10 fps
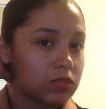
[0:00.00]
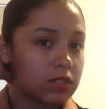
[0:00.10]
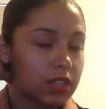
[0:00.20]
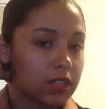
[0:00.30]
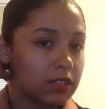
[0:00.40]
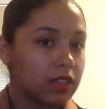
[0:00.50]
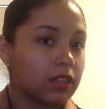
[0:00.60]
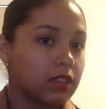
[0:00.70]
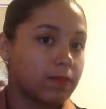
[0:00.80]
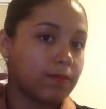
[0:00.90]
like
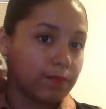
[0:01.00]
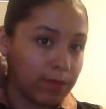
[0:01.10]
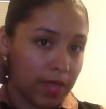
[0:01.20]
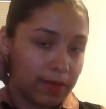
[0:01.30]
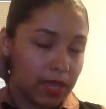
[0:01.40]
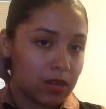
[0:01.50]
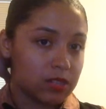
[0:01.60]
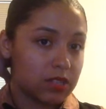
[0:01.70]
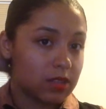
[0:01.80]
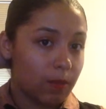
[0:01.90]
the baby
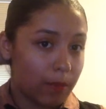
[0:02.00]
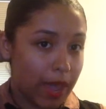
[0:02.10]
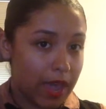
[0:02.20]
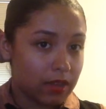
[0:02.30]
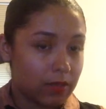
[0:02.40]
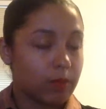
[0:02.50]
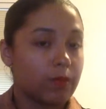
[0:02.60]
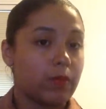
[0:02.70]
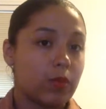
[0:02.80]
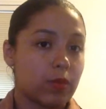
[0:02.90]
hairs in the back
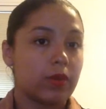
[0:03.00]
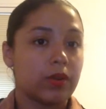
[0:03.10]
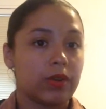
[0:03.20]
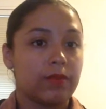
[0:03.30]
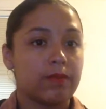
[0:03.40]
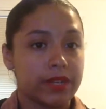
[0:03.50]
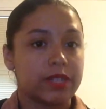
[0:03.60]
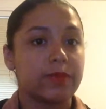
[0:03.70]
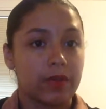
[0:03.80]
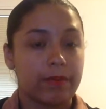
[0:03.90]

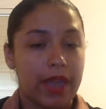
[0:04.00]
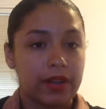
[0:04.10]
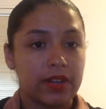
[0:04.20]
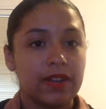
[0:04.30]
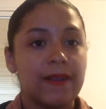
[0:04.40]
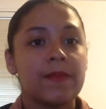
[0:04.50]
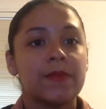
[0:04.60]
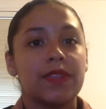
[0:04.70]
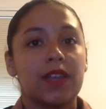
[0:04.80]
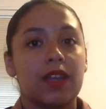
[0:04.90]
much more better
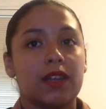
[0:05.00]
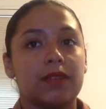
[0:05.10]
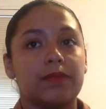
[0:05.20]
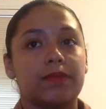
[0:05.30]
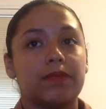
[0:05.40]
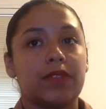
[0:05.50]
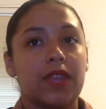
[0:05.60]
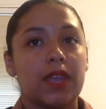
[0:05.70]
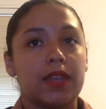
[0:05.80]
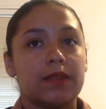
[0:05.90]

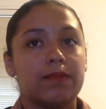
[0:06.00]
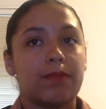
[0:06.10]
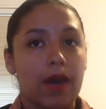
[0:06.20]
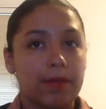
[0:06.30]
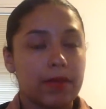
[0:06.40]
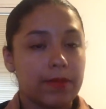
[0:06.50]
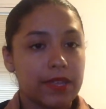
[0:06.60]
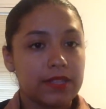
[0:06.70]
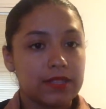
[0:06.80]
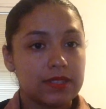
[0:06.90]
than bobby
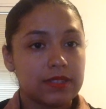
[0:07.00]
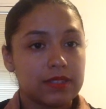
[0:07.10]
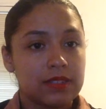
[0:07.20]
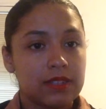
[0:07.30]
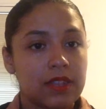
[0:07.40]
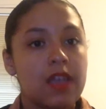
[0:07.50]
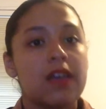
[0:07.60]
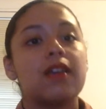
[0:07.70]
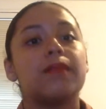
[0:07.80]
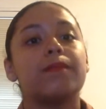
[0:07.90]
pins.
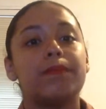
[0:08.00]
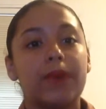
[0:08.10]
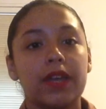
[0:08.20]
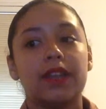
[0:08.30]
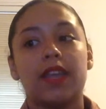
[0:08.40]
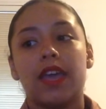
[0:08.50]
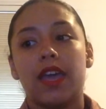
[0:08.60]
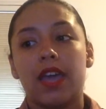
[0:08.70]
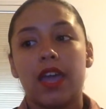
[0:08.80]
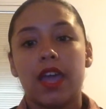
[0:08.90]
But
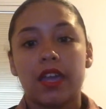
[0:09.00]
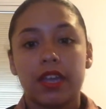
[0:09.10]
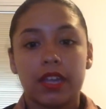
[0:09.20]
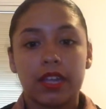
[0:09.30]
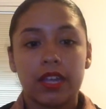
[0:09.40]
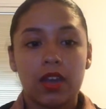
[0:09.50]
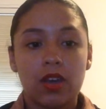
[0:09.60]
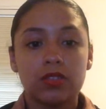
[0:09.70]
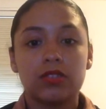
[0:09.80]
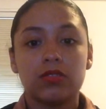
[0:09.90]
I
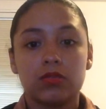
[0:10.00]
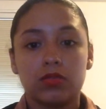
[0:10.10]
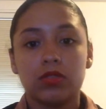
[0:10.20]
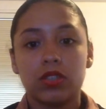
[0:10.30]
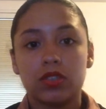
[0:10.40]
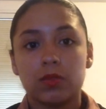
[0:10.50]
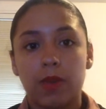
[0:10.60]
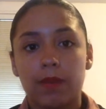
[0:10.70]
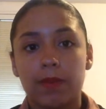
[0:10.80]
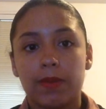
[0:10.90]
also do use
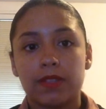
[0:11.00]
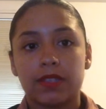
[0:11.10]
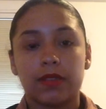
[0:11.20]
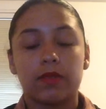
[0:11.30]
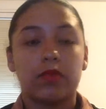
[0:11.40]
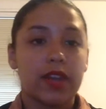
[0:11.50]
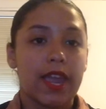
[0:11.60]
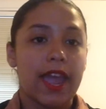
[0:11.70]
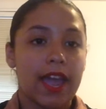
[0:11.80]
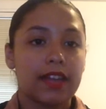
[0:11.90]
bobby pins like when I
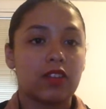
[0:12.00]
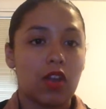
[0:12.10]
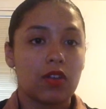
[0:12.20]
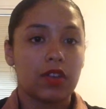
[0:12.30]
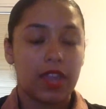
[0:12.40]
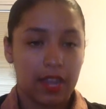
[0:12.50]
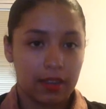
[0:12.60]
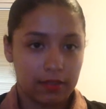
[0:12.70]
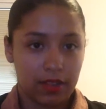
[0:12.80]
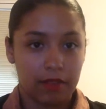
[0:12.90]
had really
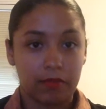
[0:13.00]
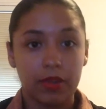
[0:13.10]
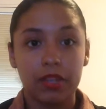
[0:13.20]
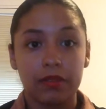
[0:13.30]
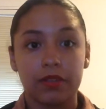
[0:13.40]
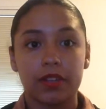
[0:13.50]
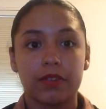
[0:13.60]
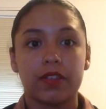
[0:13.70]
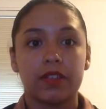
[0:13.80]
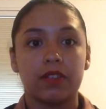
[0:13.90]

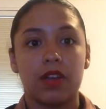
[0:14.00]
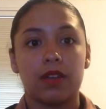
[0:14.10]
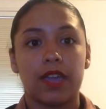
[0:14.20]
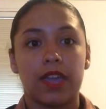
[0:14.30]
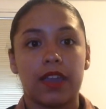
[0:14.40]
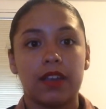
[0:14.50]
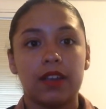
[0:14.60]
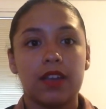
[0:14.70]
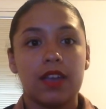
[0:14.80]
long hair.